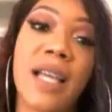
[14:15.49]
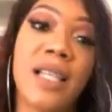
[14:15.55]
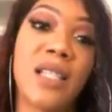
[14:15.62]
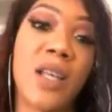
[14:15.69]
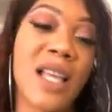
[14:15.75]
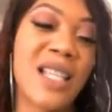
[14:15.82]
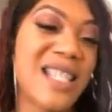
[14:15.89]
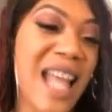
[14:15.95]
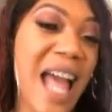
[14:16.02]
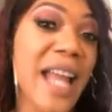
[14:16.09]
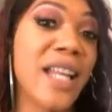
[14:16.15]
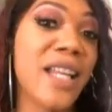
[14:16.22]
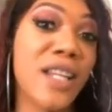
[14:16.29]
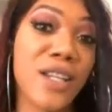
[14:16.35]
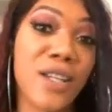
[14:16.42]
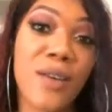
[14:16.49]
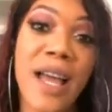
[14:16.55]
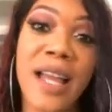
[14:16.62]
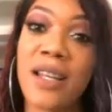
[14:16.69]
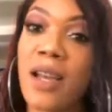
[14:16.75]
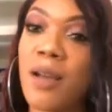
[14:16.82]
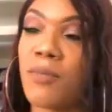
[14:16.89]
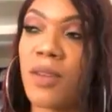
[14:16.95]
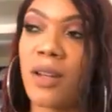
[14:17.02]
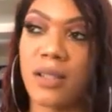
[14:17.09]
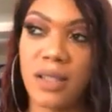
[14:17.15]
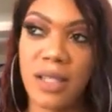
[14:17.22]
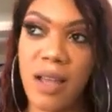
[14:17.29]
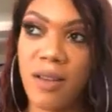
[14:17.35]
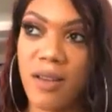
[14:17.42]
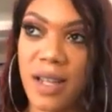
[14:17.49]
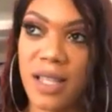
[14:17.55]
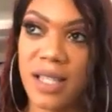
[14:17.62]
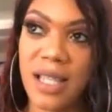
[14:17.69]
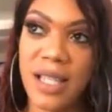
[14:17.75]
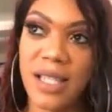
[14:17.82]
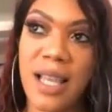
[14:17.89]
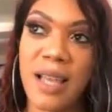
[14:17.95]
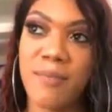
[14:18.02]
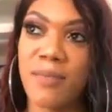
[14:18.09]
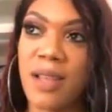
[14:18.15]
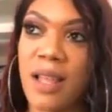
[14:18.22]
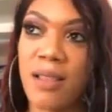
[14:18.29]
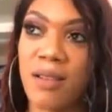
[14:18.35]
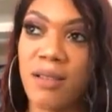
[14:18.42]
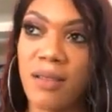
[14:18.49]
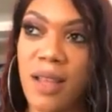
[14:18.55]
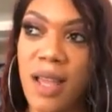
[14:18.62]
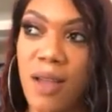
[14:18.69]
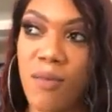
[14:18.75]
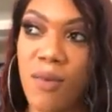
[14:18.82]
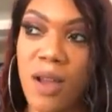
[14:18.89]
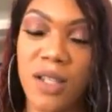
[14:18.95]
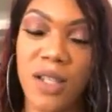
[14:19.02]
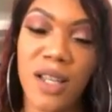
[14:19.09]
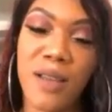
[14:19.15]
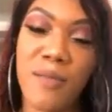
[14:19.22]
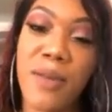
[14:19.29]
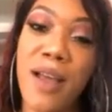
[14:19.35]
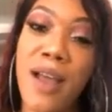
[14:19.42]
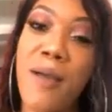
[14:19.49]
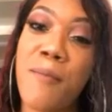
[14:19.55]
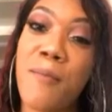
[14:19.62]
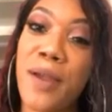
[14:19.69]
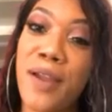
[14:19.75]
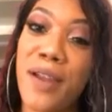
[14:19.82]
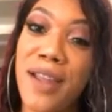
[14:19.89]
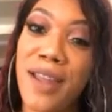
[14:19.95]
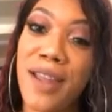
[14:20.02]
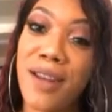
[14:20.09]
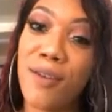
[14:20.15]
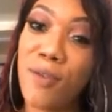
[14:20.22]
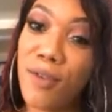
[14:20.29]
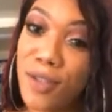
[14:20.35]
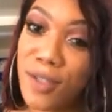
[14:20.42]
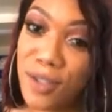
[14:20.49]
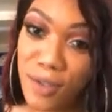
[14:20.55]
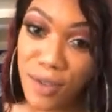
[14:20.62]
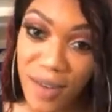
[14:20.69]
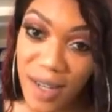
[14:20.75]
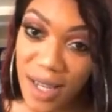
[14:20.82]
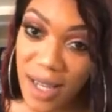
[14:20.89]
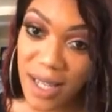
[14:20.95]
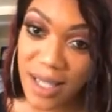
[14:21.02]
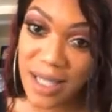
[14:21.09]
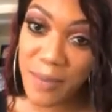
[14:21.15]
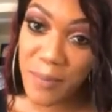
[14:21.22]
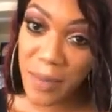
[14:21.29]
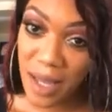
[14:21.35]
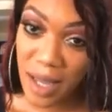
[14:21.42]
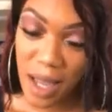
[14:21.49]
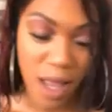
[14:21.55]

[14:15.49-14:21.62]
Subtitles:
so it's not new. I know I'm gonna sound crazy because I'm a little late watching it, but American Horror Story, to me,